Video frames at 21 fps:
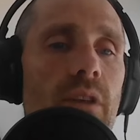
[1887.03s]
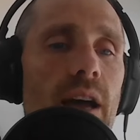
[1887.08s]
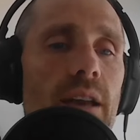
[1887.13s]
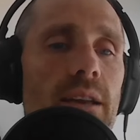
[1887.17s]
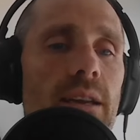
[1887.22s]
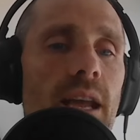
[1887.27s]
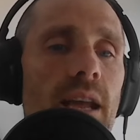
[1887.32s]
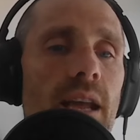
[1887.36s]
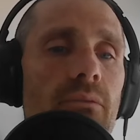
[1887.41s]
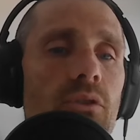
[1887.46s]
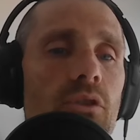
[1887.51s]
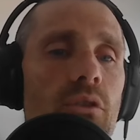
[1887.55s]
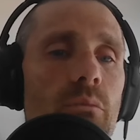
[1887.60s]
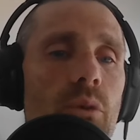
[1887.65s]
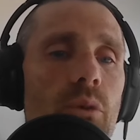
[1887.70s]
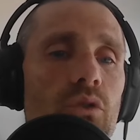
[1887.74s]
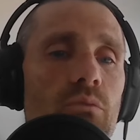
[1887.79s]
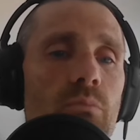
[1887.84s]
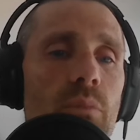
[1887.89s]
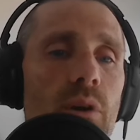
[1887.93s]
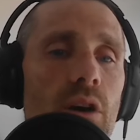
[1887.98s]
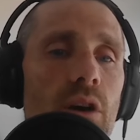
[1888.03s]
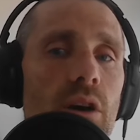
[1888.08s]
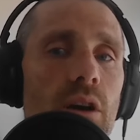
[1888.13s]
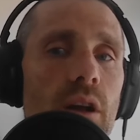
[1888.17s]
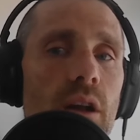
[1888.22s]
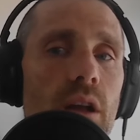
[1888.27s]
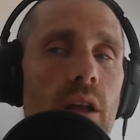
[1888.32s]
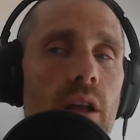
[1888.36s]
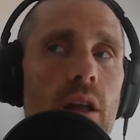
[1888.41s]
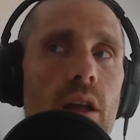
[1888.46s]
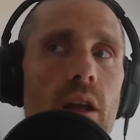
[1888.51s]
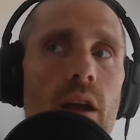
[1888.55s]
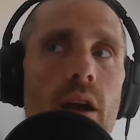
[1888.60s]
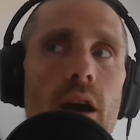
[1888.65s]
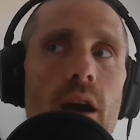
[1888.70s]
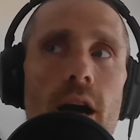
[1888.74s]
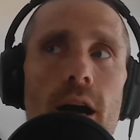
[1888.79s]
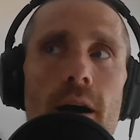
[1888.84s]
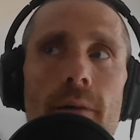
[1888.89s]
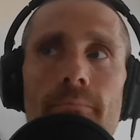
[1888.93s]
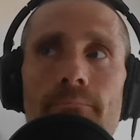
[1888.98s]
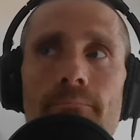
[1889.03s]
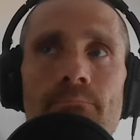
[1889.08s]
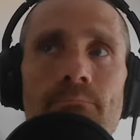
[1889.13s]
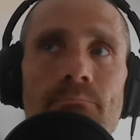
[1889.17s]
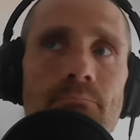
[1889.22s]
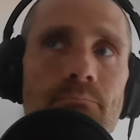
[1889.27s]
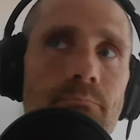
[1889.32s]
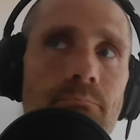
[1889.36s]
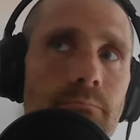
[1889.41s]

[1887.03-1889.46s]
that day for the most part. Um,